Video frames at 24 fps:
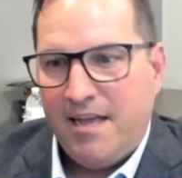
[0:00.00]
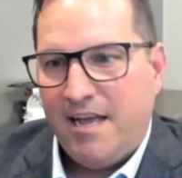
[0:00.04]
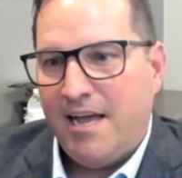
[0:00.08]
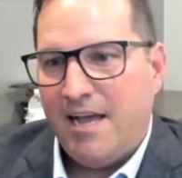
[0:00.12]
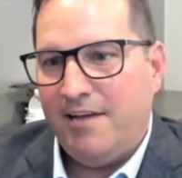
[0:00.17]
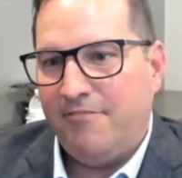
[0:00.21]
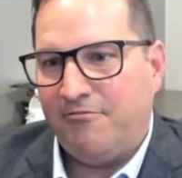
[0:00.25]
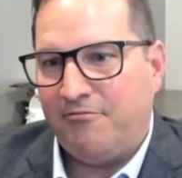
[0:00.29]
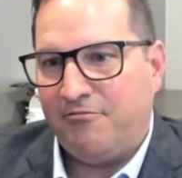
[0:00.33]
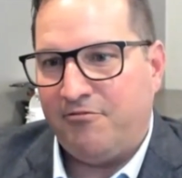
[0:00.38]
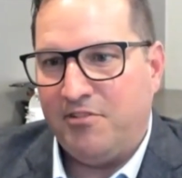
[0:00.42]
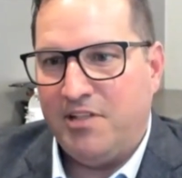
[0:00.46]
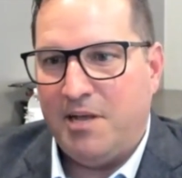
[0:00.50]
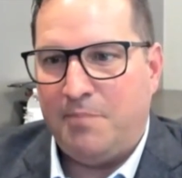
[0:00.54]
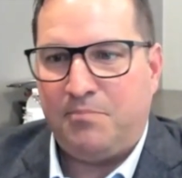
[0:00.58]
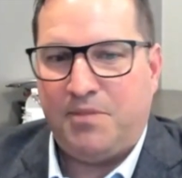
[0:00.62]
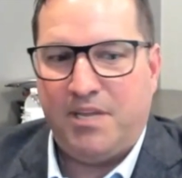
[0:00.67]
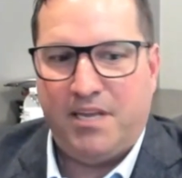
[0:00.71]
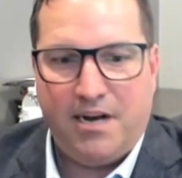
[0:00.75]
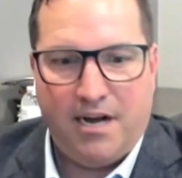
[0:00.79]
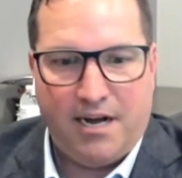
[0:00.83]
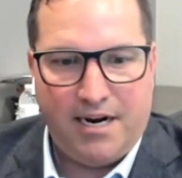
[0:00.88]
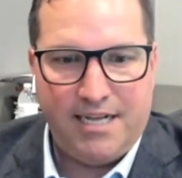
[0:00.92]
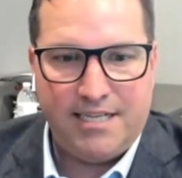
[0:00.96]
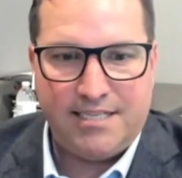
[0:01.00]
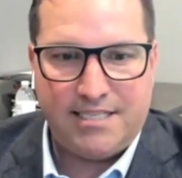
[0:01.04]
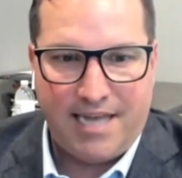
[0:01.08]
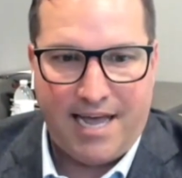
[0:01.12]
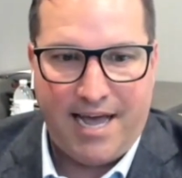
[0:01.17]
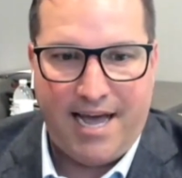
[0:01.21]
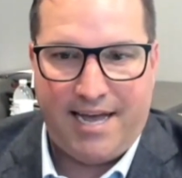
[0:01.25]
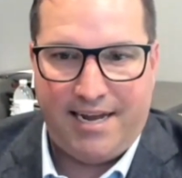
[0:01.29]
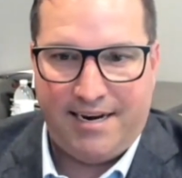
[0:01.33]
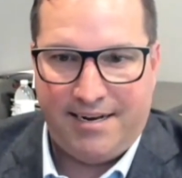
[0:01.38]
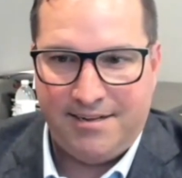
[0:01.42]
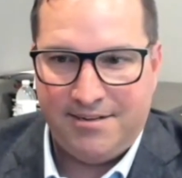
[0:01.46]
and flipped it on its
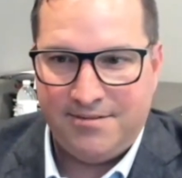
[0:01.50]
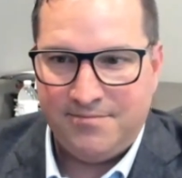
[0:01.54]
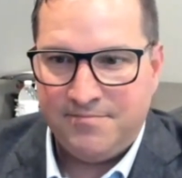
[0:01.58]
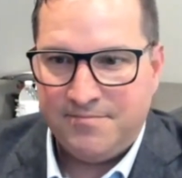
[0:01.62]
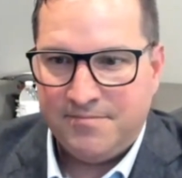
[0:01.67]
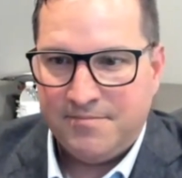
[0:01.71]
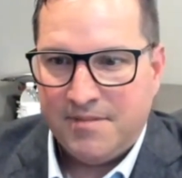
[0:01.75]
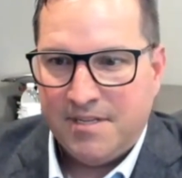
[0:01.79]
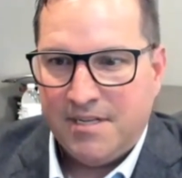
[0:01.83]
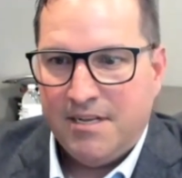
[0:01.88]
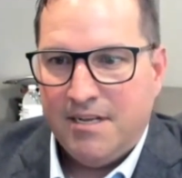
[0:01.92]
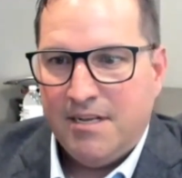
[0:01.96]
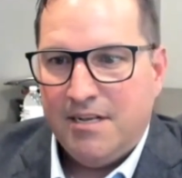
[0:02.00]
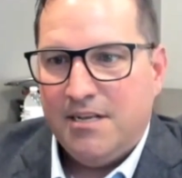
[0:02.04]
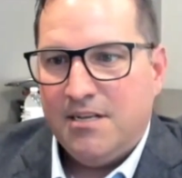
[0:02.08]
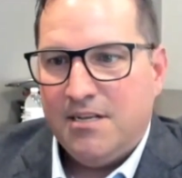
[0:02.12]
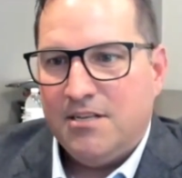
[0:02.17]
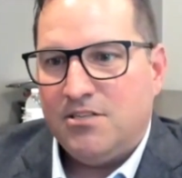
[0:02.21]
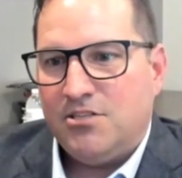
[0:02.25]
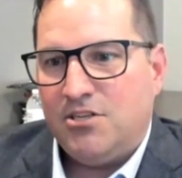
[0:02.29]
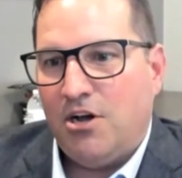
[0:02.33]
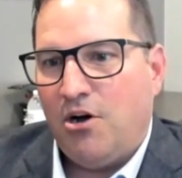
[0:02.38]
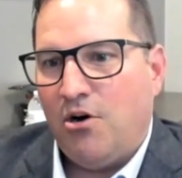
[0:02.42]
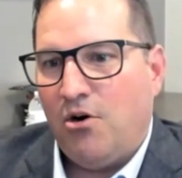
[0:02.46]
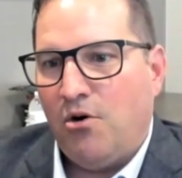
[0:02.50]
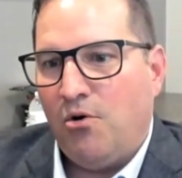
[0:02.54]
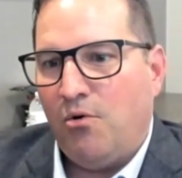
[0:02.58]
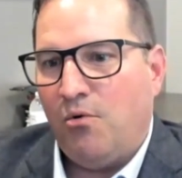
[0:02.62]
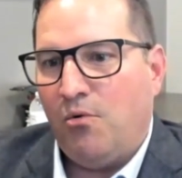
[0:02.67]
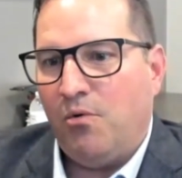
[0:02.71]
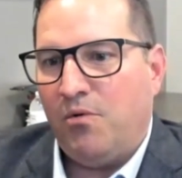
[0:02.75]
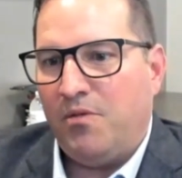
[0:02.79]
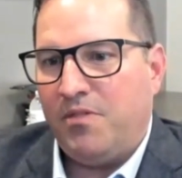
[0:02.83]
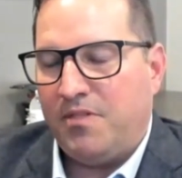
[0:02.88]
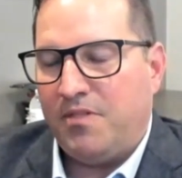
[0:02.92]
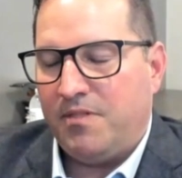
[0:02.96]
head.
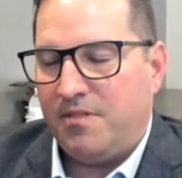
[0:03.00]
So